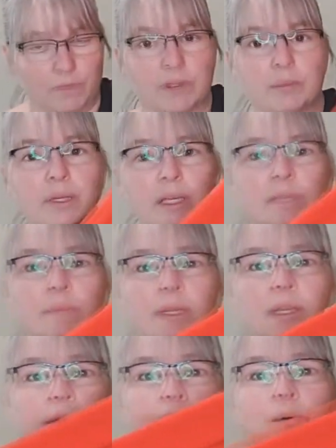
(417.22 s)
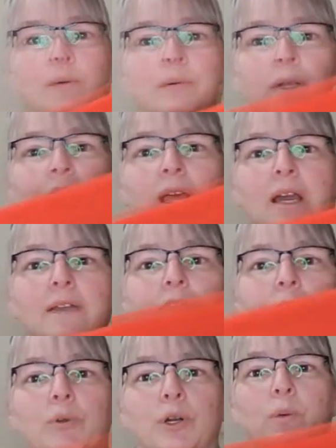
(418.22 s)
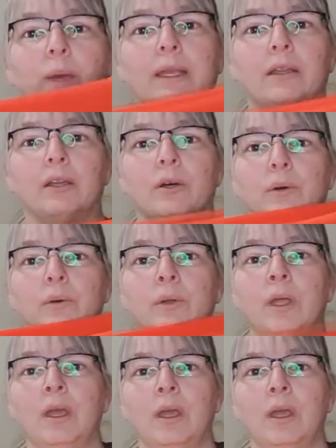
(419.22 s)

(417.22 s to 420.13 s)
over the place, but a lot of them were quite low.